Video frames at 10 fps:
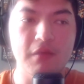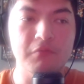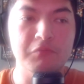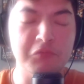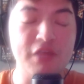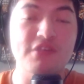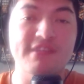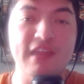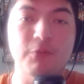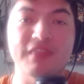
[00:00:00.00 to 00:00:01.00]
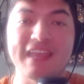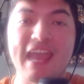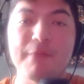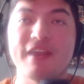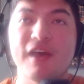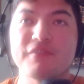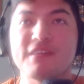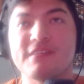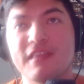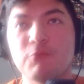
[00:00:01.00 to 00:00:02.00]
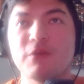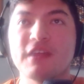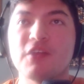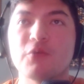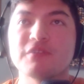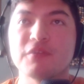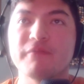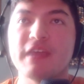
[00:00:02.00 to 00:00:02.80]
let's just stick with the game analysis and then we can go into the